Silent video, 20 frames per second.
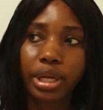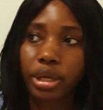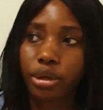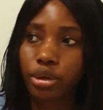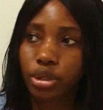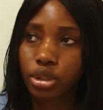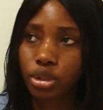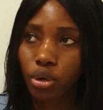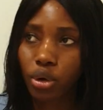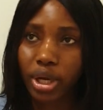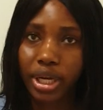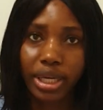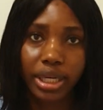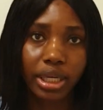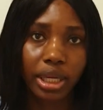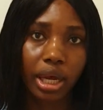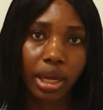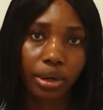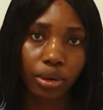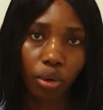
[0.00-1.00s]
and your toilet
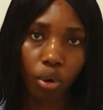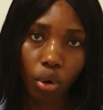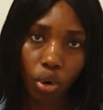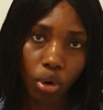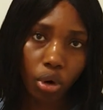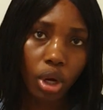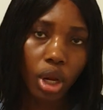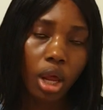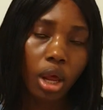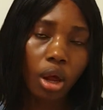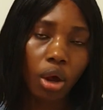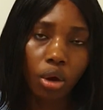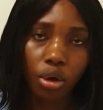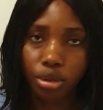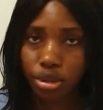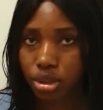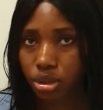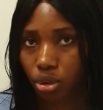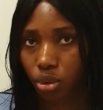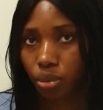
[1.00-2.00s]
and all
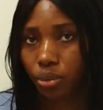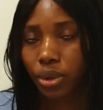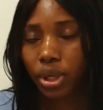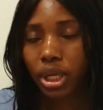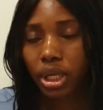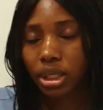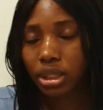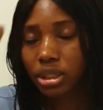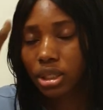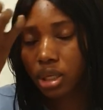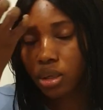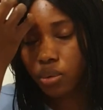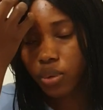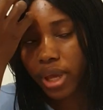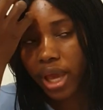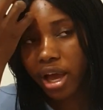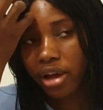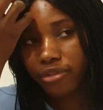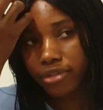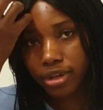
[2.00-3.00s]
also. Then we
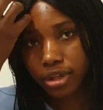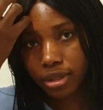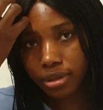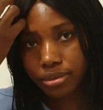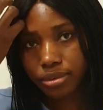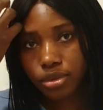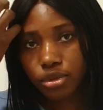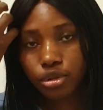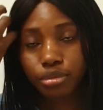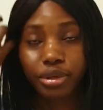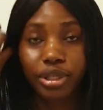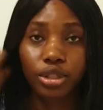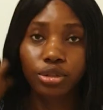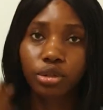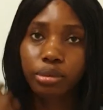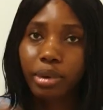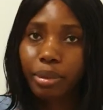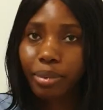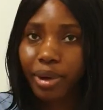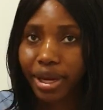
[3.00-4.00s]
have a
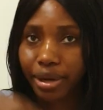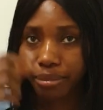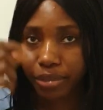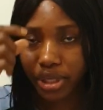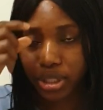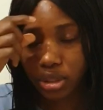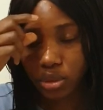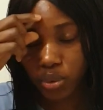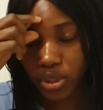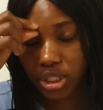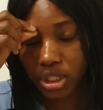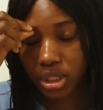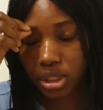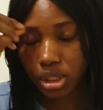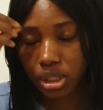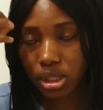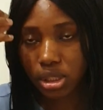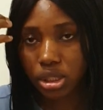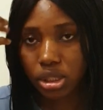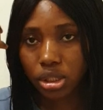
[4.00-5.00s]
2-bedroom apartment, which
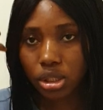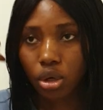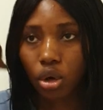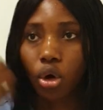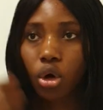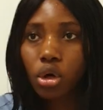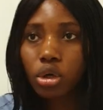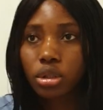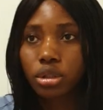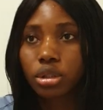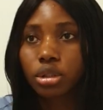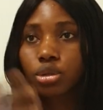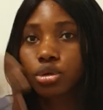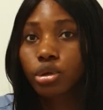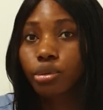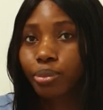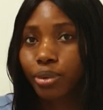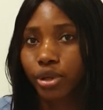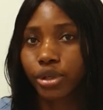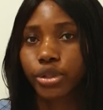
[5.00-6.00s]
is called
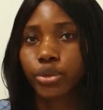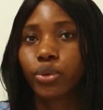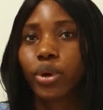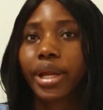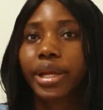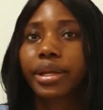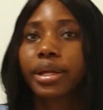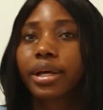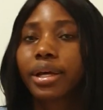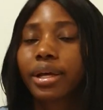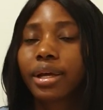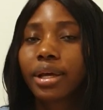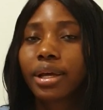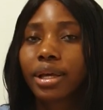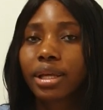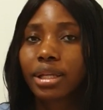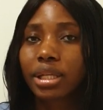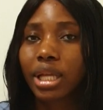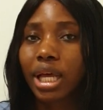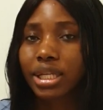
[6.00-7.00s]
2+1.
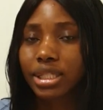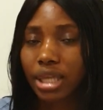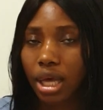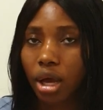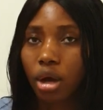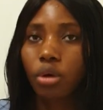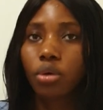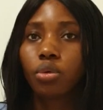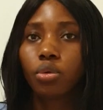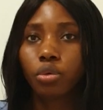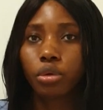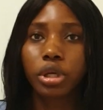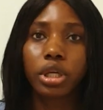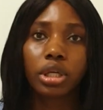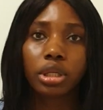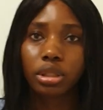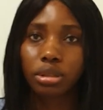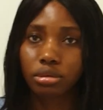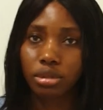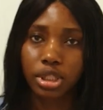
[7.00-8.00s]
That's how we
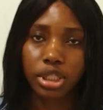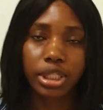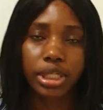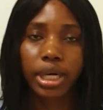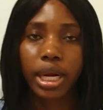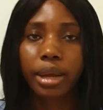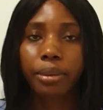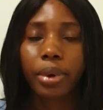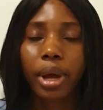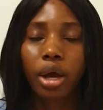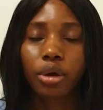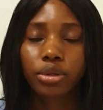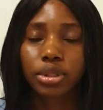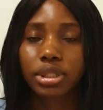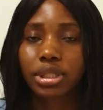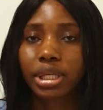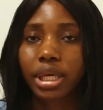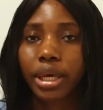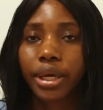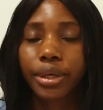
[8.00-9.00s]
describe
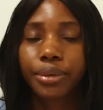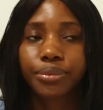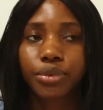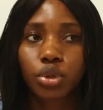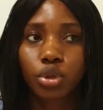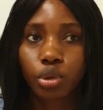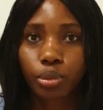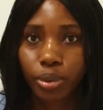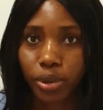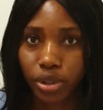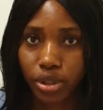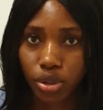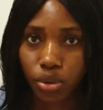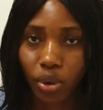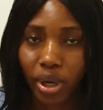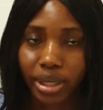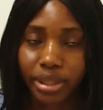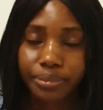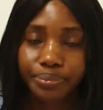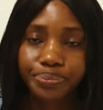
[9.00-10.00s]
houses here,
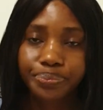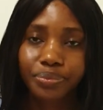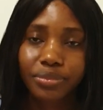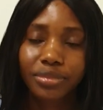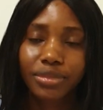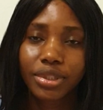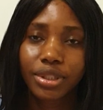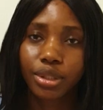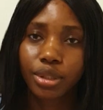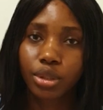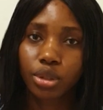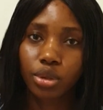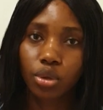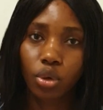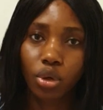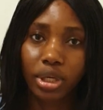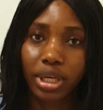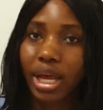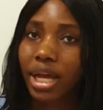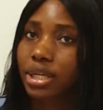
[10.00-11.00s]
2+1.
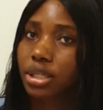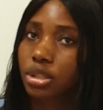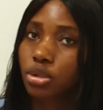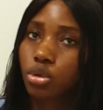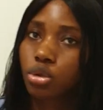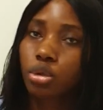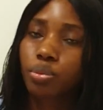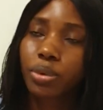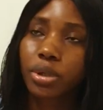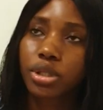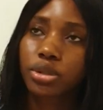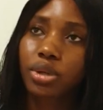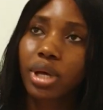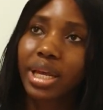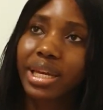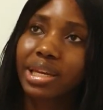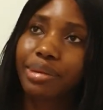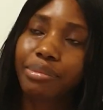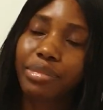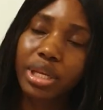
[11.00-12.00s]
So that
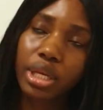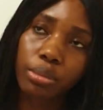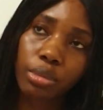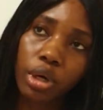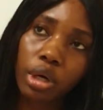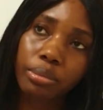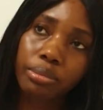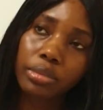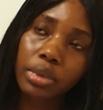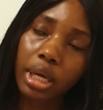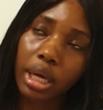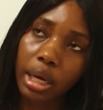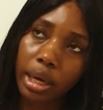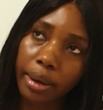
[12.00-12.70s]
2+1, the minimum